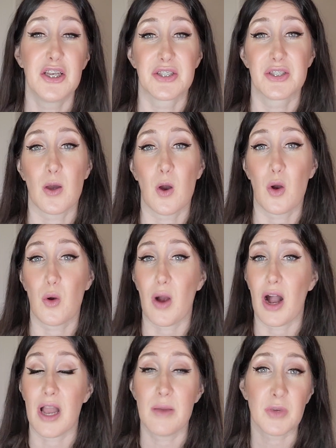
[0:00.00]
So
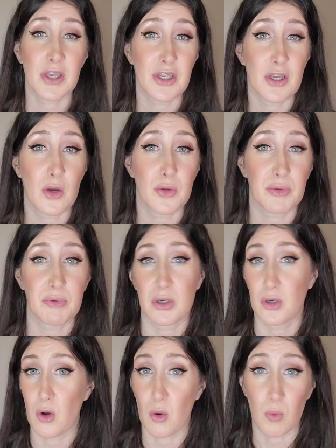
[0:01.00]
I'm going to go
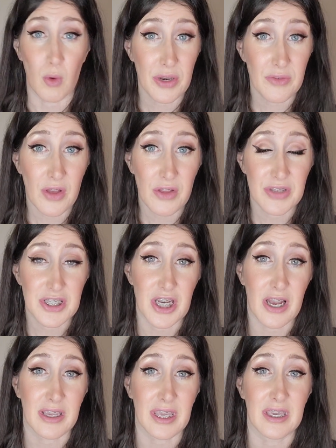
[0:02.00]
through what a vulva
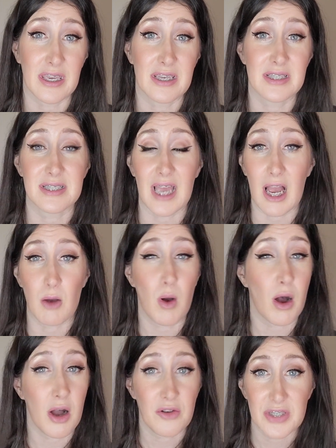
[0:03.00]
check is, how
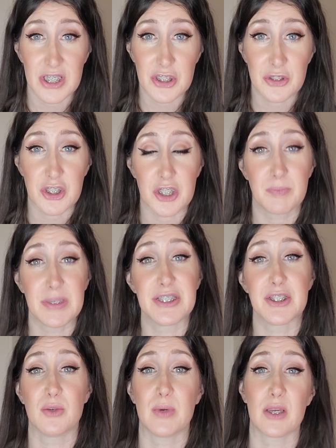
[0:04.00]
often you should be
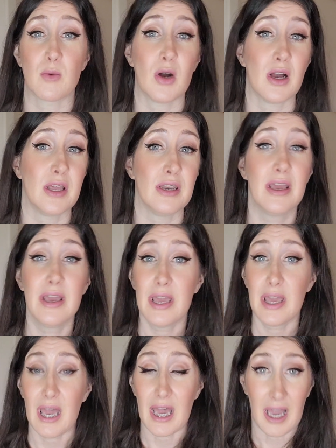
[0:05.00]
doing one,
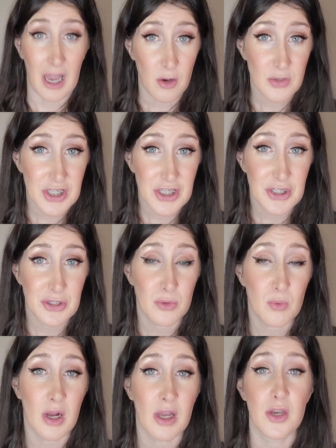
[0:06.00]
how to do
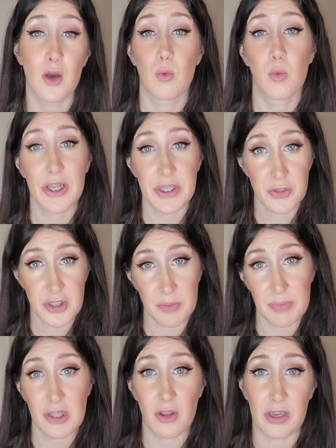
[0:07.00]
one, what you should
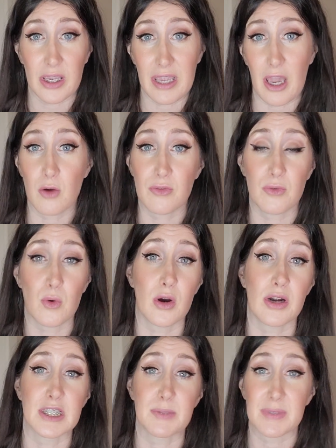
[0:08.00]
be looking out
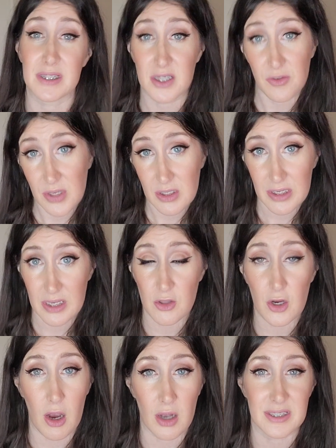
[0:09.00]
for specifically in the
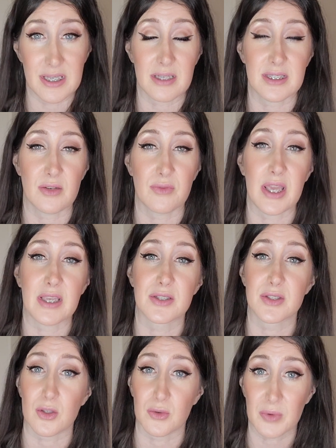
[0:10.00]
context of lichen
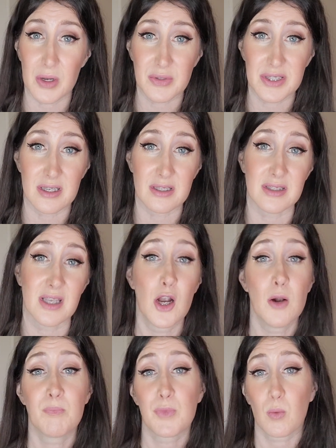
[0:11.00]
sclerosus,
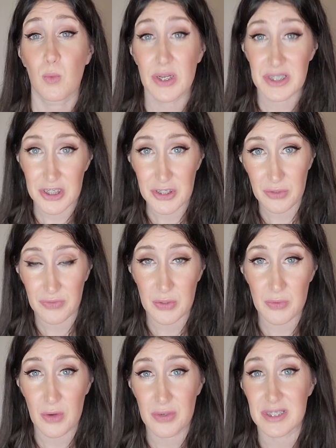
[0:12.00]
what to do if you
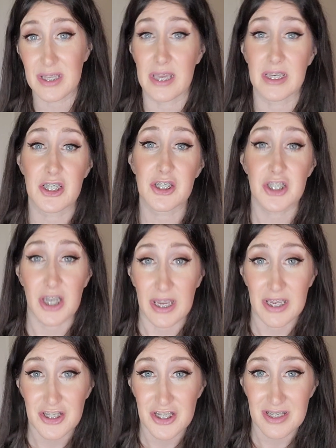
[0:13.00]
notice any
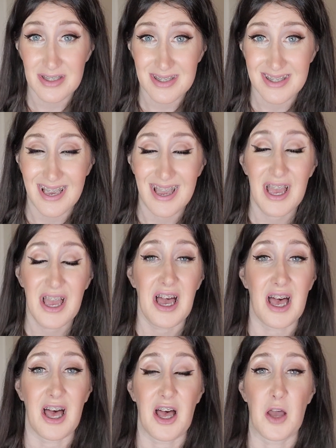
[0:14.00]
changes,
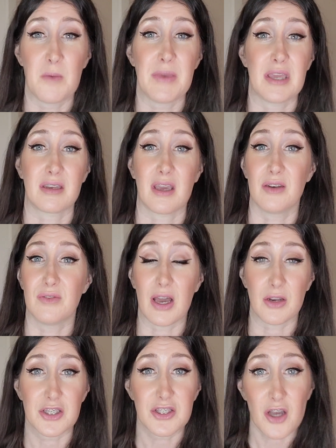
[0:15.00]
and kind of
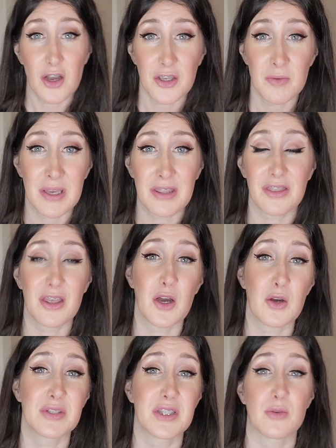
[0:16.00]
how to document
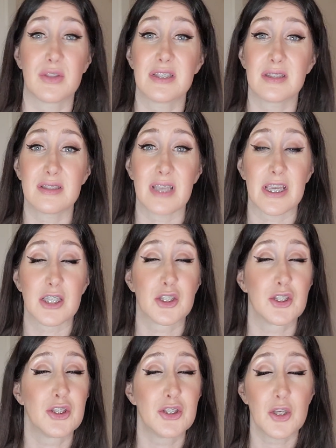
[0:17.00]
those. So this is a
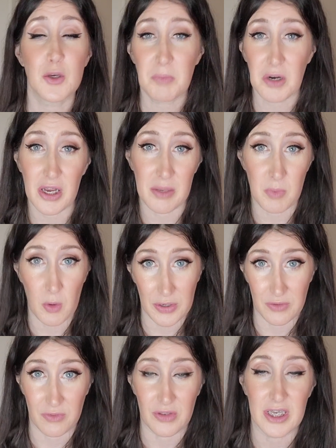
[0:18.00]
super
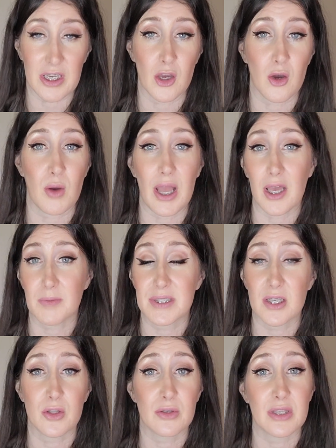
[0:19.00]
important video.
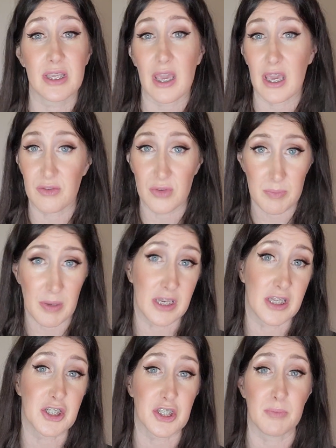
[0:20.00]
Absolutely
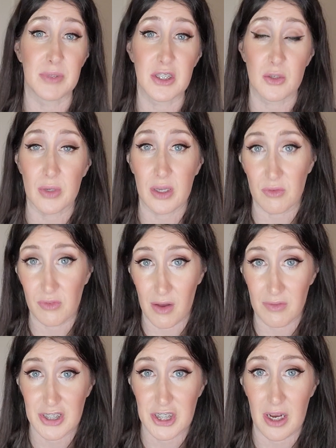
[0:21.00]
everybody should be doing a
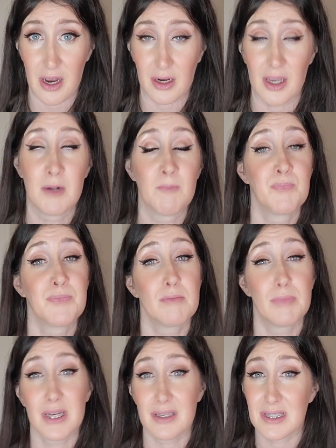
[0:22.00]
vulva check,
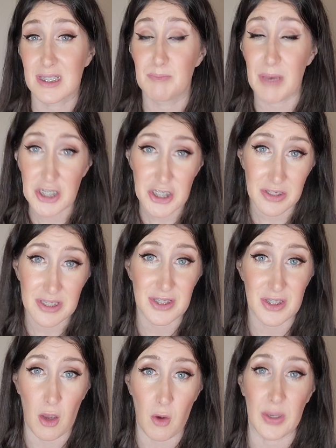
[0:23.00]
but especially
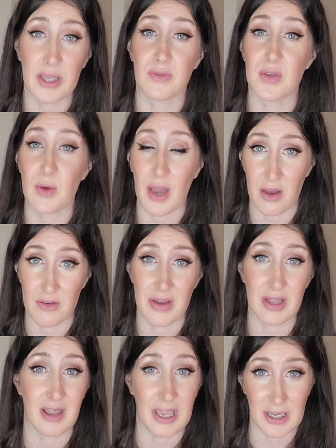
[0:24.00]
so if you have
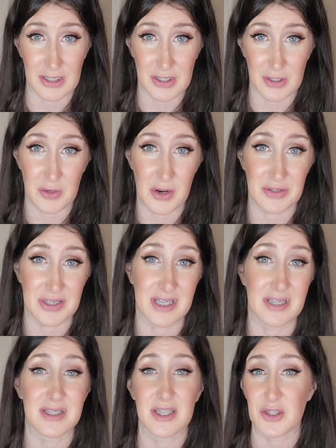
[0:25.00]
lichen
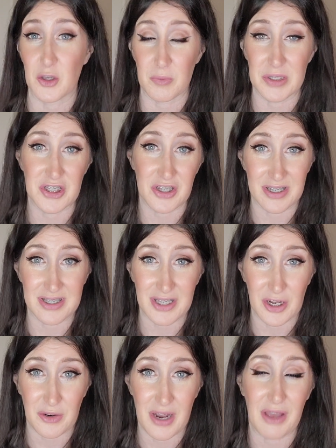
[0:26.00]
sclerosus. So be sure to
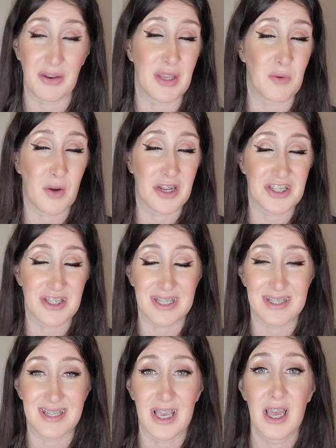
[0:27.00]
stick around and watch
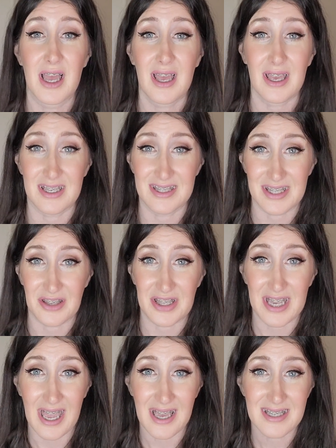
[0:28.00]
this until
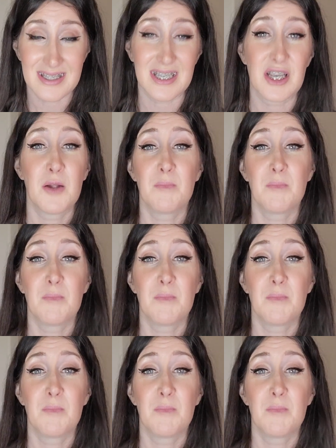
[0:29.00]
the end.